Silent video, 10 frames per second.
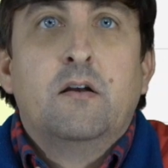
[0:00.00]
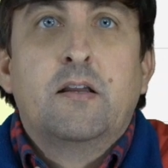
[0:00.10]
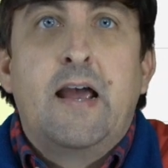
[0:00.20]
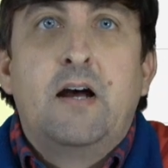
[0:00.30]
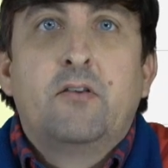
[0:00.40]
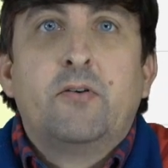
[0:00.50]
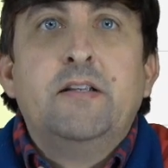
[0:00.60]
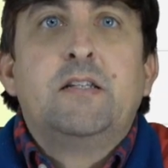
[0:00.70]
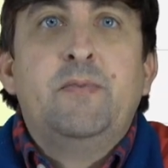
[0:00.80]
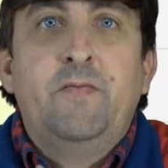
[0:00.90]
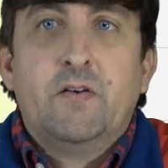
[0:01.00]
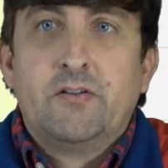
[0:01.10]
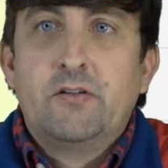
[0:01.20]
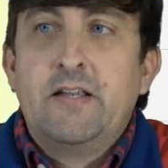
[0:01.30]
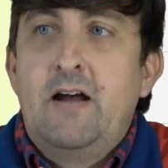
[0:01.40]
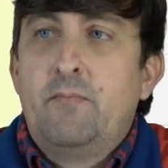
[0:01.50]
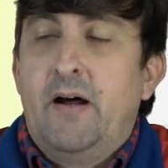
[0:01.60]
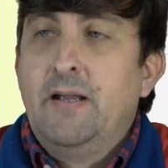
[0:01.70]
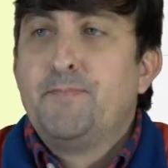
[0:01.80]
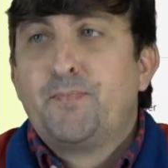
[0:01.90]
gallery to be filtered down
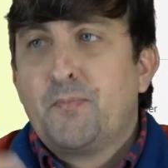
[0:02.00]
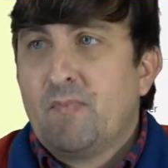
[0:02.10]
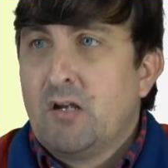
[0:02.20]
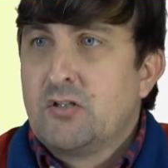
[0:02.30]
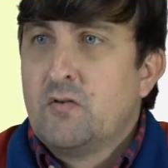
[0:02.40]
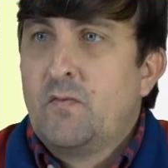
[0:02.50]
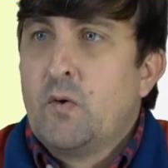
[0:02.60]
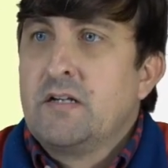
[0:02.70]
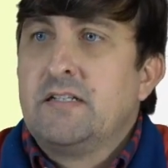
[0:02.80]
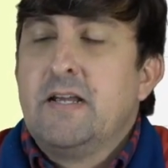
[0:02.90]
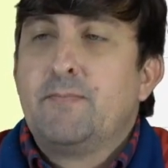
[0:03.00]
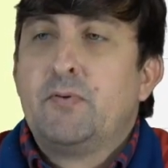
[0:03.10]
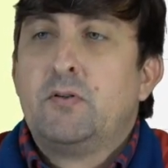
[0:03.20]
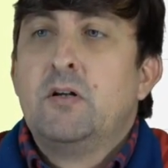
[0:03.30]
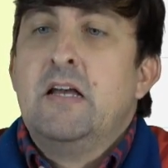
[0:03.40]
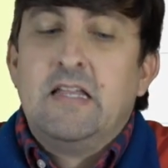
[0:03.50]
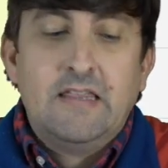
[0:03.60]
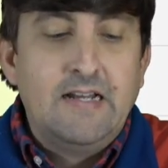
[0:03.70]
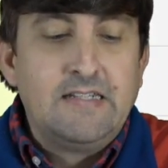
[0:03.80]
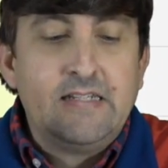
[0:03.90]
by. So for example,
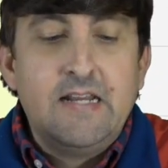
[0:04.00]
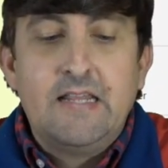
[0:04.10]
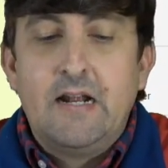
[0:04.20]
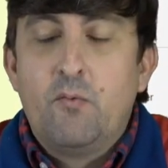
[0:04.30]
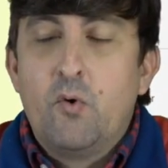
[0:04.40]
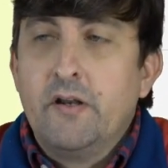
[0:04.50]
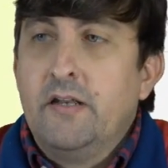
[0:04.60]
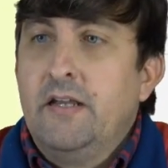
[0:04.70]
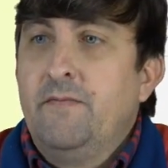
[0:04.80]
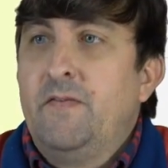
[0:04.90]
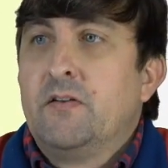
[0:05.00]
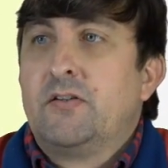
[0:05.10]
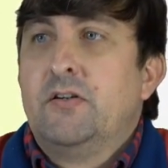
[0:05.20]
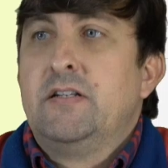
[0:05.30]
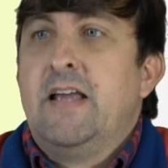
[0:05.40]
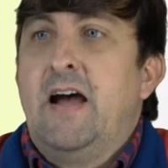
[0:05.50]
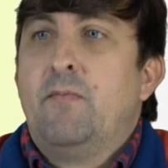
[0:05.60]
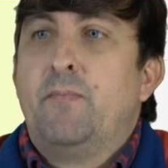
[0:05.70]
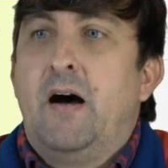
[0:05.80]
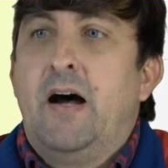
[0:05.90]
let's say that I wanted it filtered
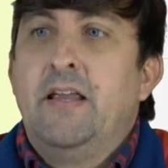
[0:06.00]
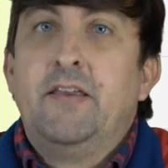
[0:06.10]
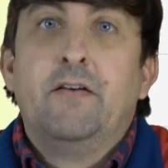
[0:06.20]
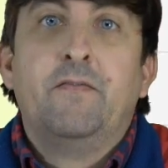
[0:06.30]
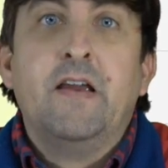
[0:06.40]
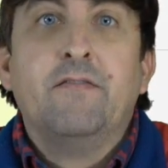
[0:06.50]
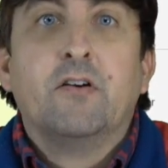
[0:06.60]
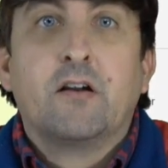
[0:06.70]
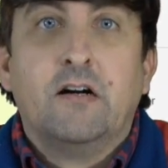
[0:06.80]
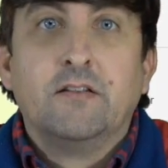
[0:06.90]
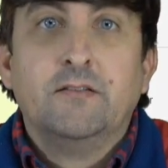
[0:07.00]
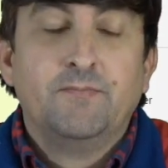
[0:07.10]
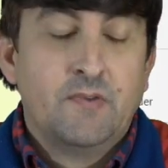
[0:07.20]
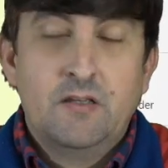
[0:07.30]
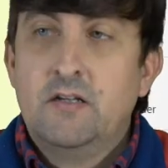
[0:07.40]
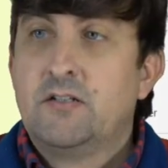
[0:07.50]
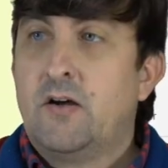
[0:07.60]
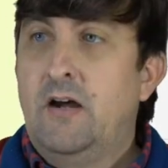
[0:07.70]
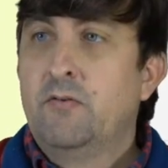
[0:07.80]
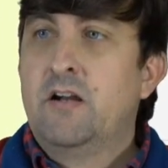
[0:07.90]
down by their favorite color. So
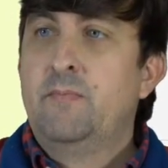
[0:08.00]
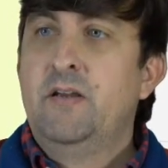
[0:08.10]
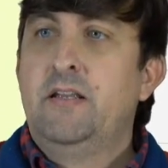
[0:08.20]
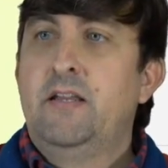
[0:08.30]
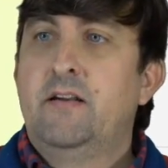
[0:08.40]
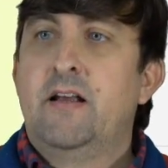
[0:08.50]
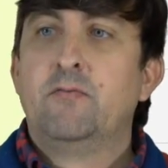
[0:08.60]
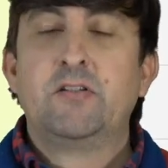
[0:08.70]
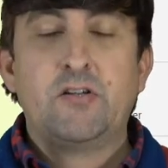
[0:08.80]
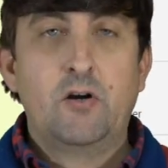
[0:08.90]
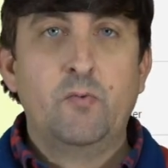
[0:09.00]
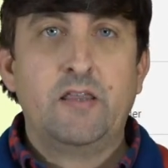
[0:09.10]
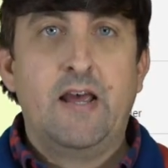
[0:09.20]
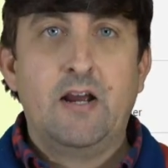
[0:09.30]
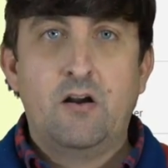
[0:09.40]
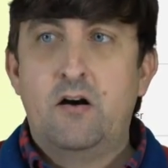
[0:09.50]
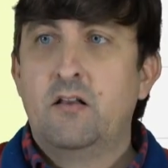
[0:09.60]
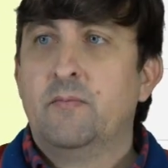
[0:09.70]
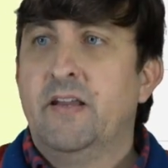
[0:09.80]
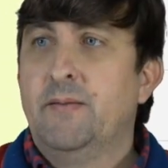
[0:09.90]
I would come in here and I would start with that
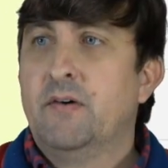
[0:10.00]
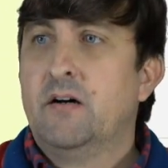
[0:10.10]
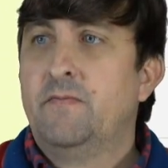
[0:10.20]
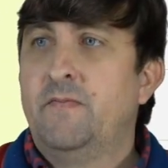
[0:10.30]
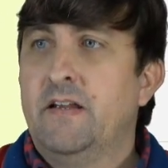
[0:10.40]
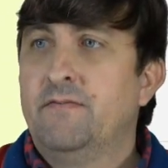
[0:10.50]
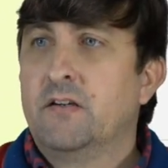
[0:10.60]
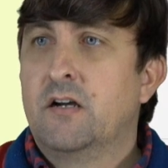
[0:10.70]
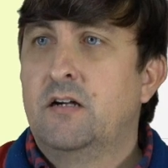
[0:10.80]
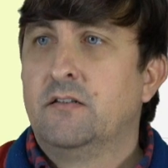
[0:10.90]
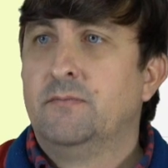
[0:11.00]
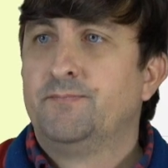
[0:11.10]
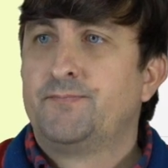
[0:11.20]
column name of favorite color.